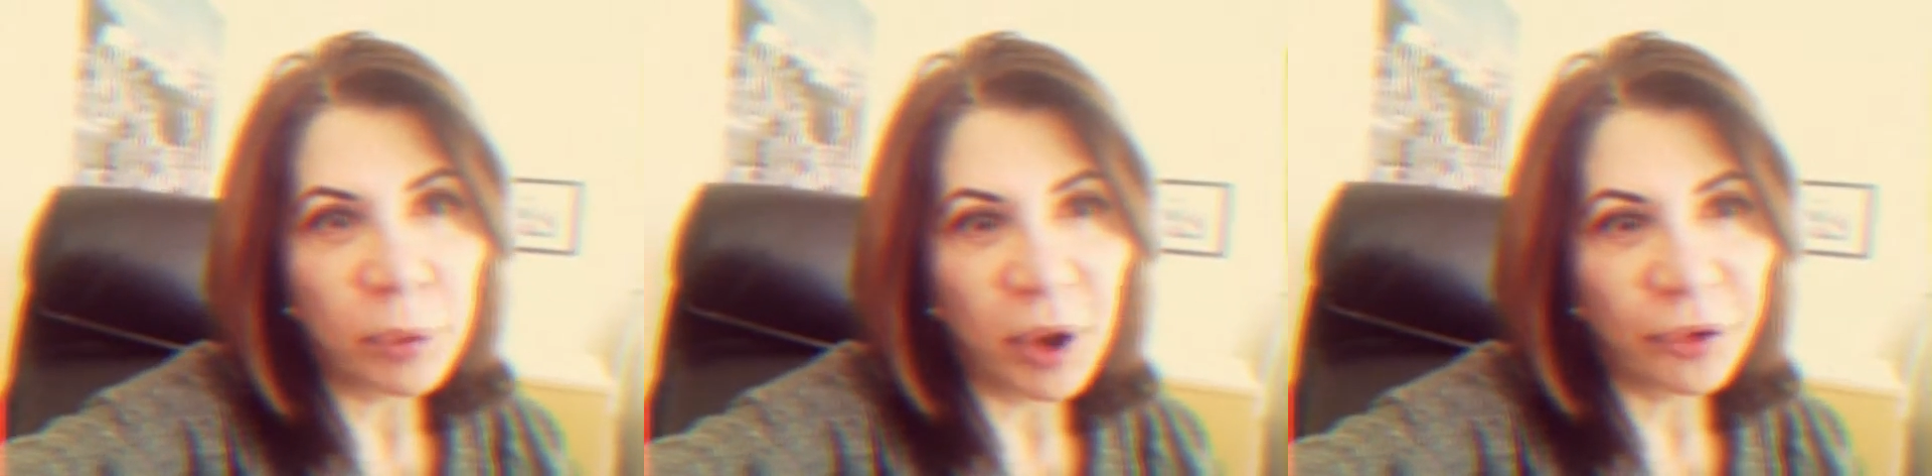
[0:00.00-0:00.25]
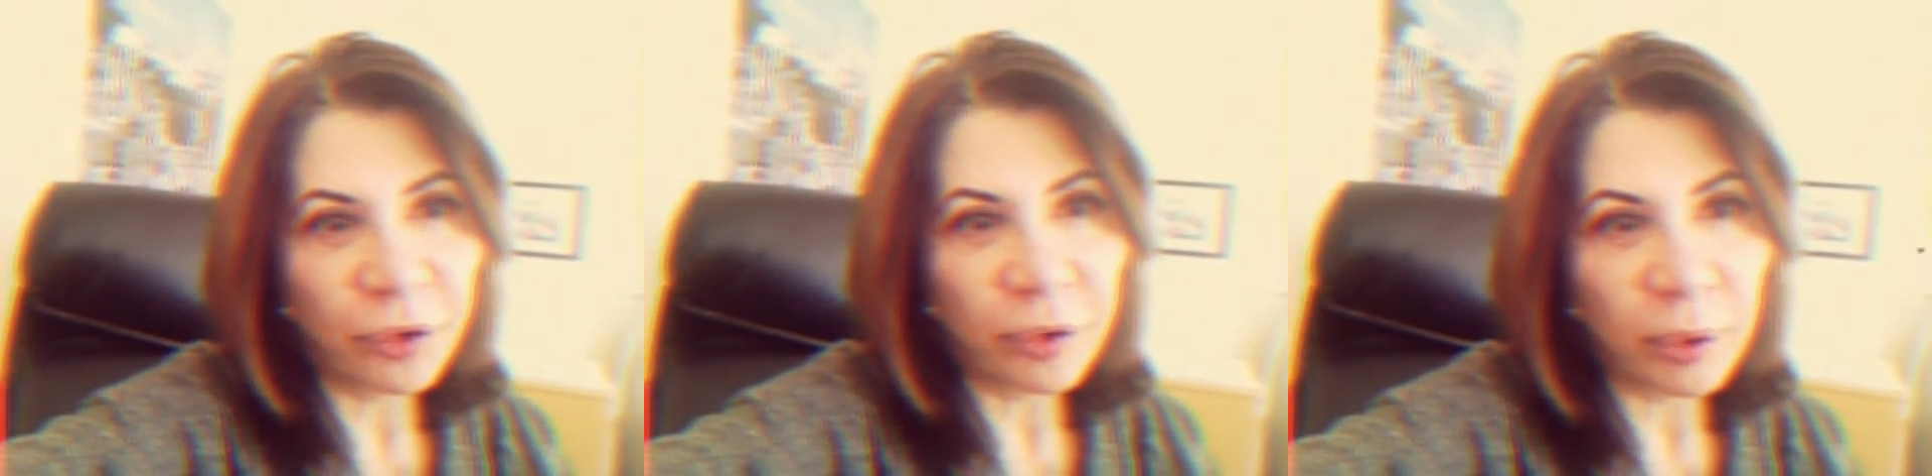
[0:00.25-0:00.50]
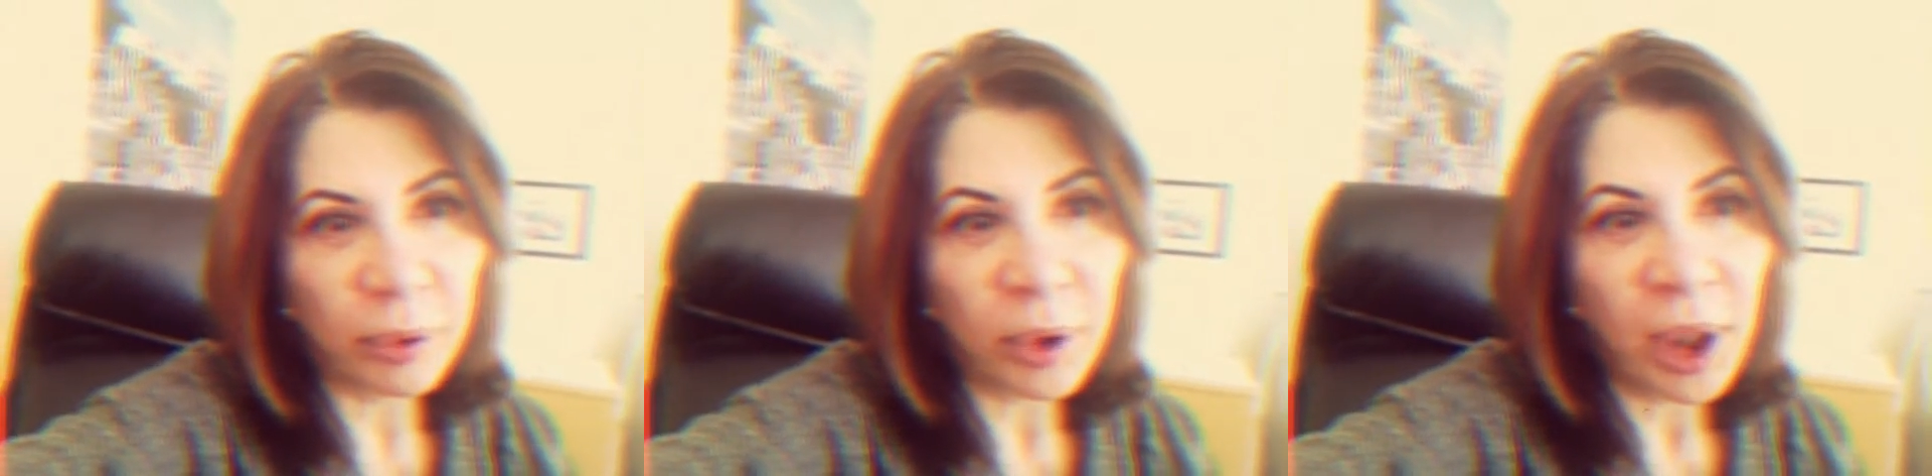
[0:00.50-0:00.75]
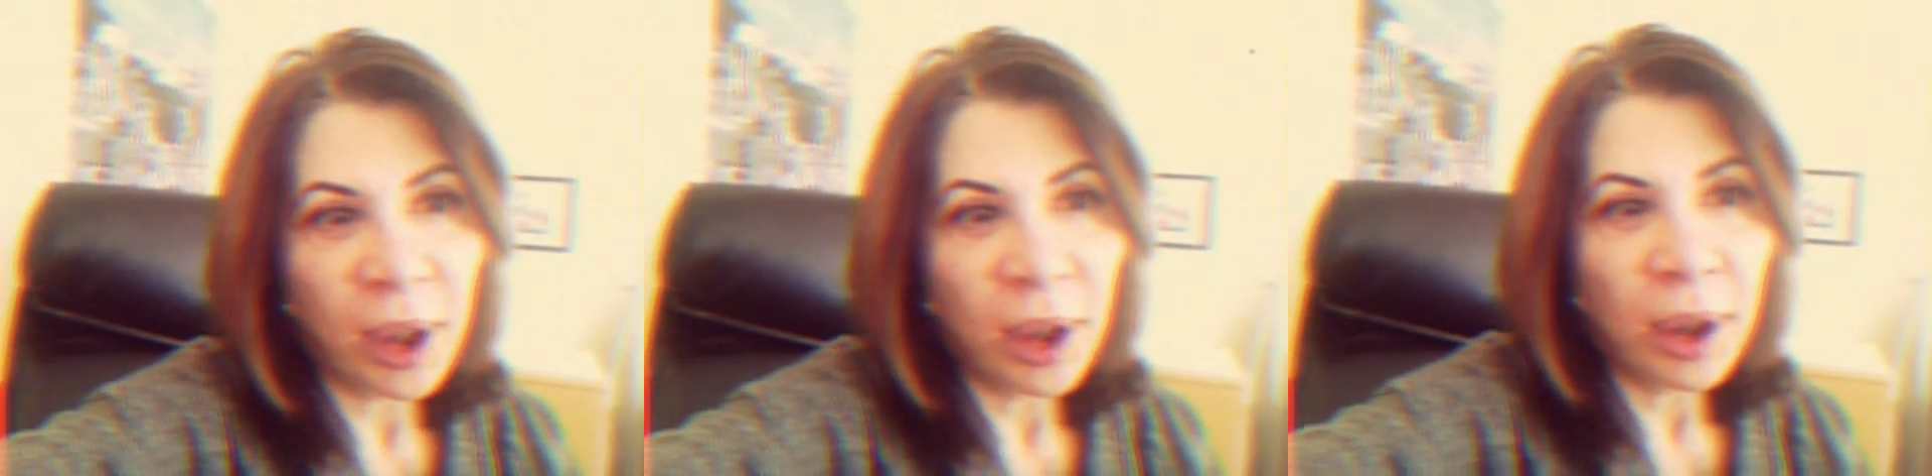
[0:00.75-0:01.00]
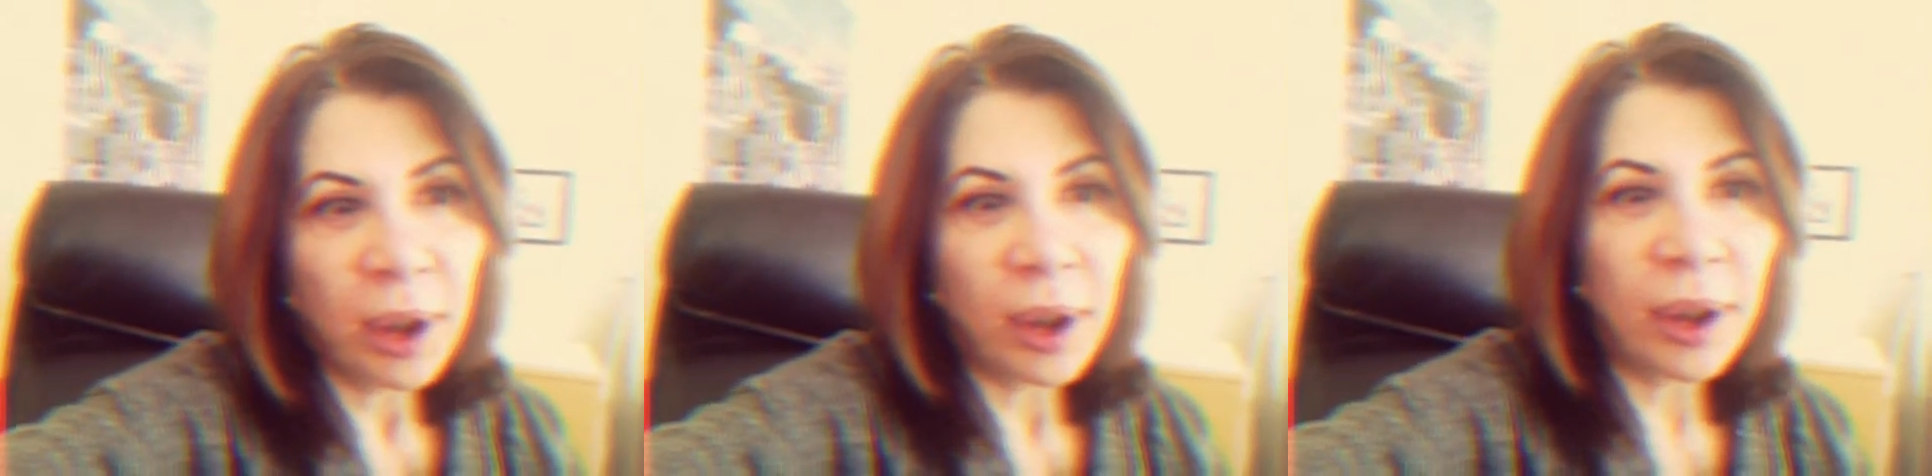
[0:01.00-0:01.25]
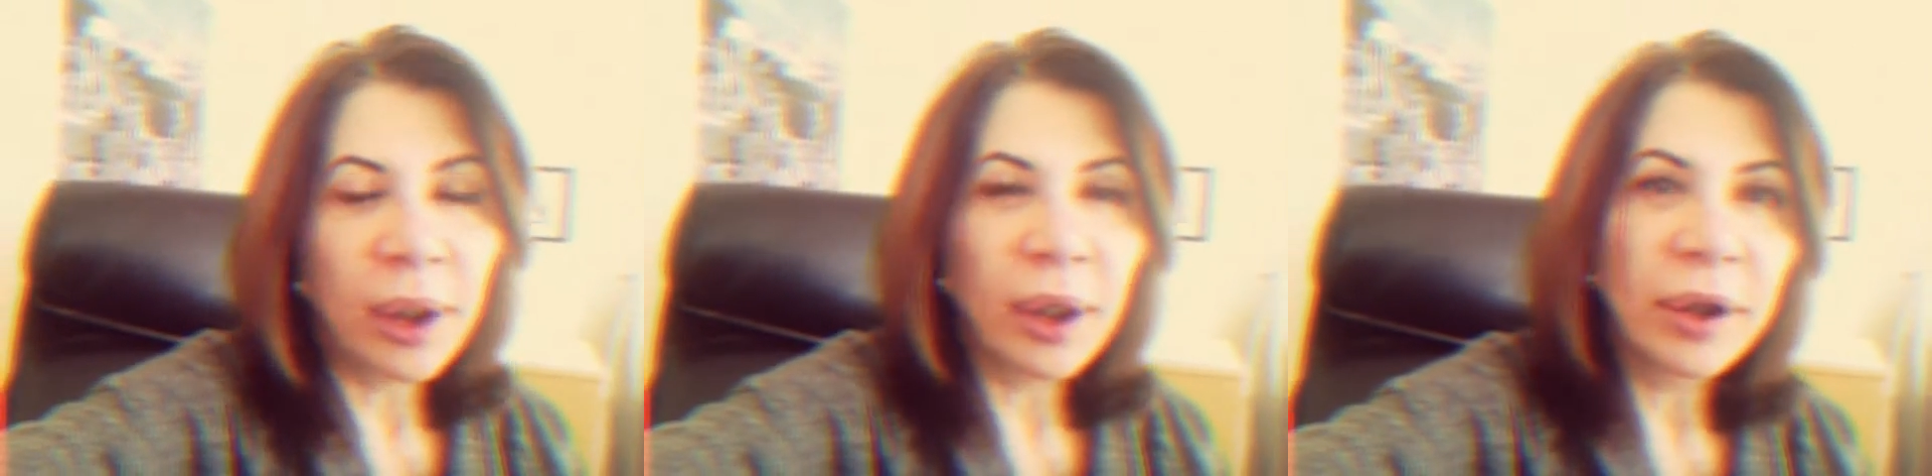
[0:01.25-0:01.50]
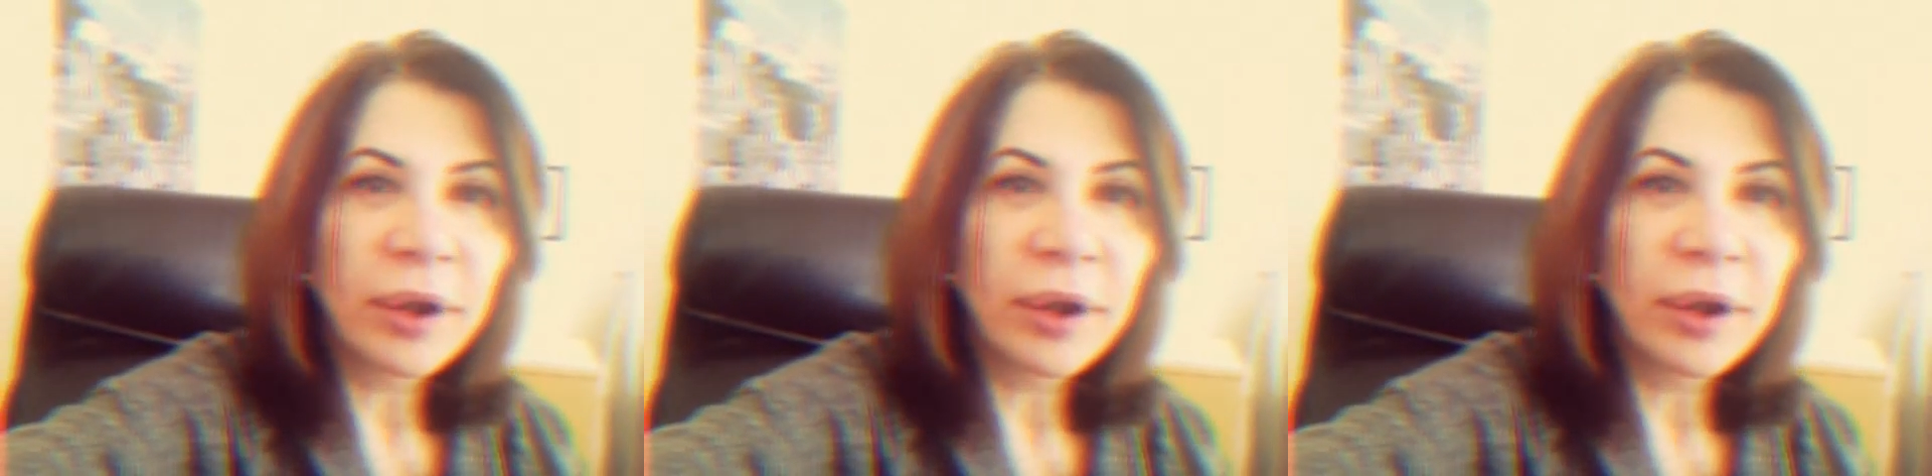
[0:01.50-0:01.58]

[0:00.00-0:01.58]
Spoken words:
want to.